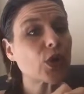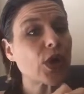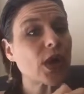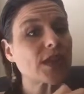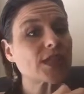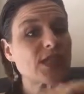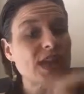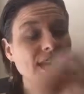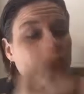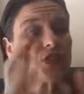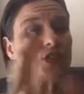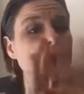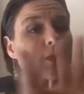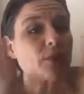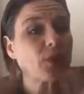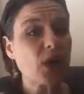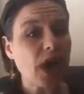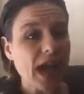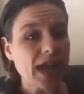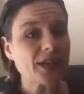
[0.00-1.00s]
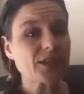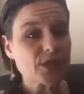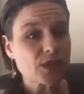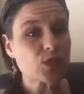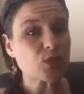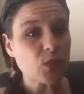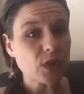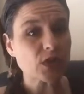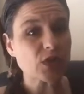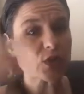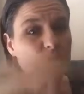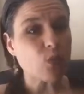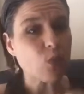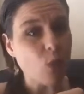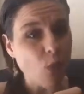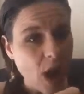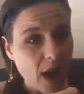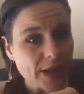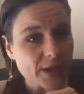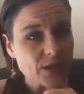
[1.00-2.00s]
actually practice what you
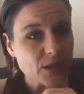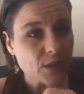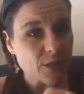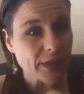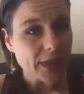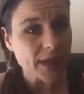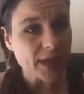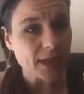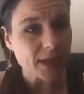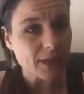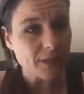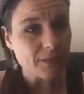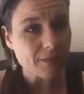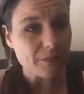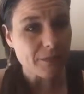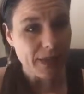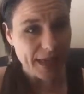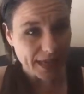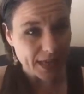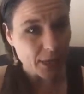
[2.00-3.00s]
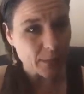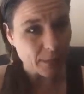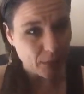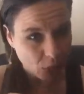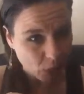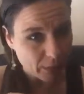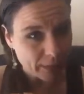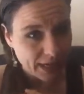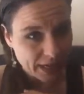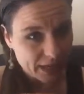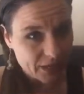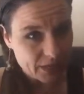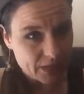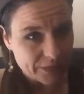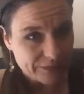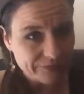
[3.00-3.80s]
want to be making permanent.